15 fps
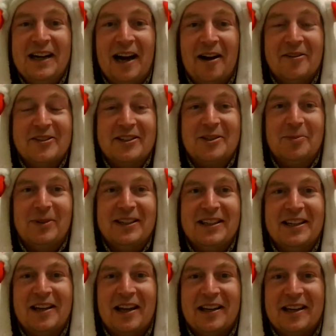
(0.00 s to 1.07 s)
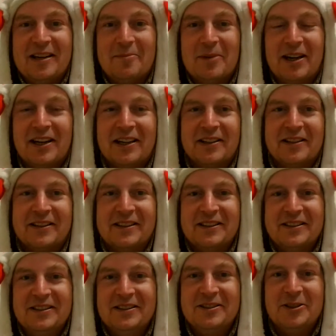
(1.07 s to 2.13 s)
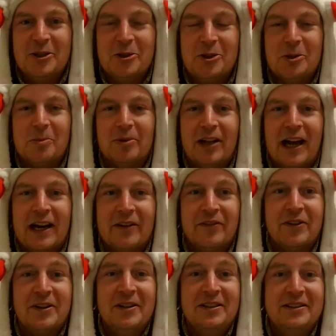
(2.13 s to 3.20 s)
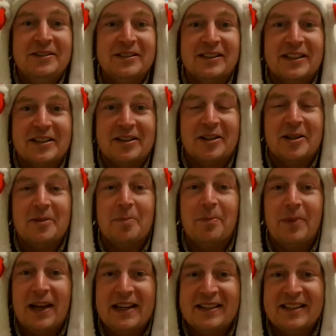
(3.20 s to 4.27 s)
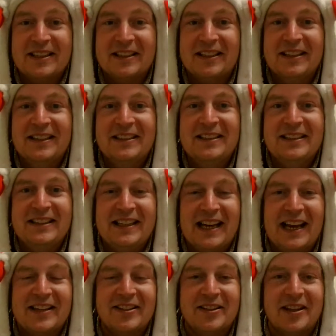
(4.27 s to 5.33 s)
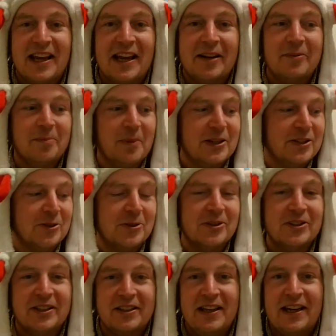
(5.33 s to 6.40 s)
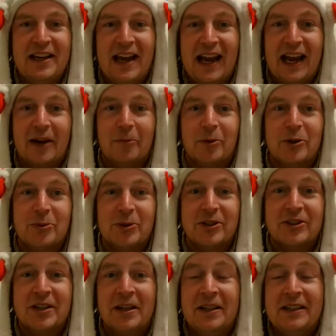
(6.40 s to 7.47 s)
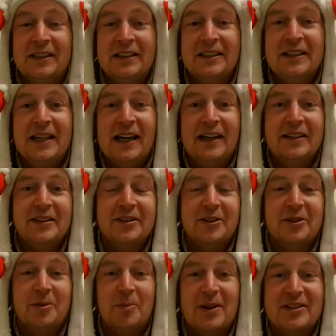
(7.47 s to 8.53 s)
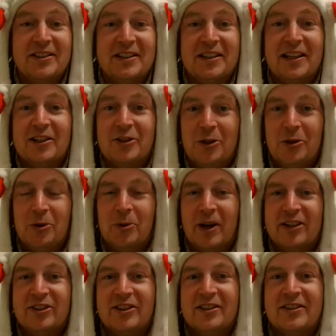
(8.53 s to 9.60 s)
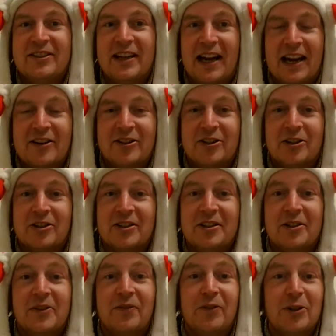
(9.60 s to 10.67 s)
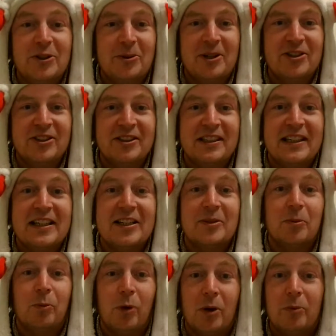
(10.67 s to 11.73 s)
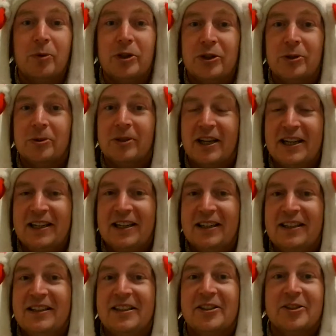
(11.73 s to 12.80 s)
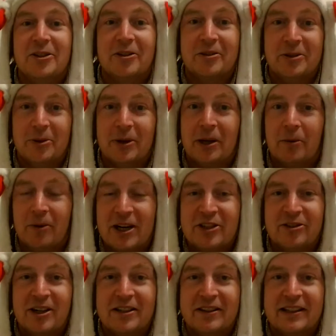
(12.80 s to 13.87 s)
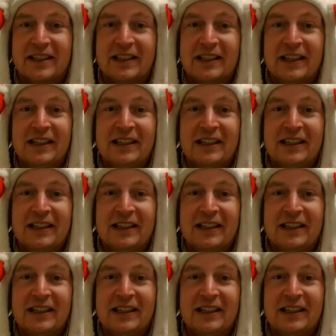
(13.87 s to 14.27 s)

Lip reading: I was explaining in my YouTube live like the basic test that my students had, which was basically like two questions and answers. The first question is, what would you like? Because they're doing a restaurant thing.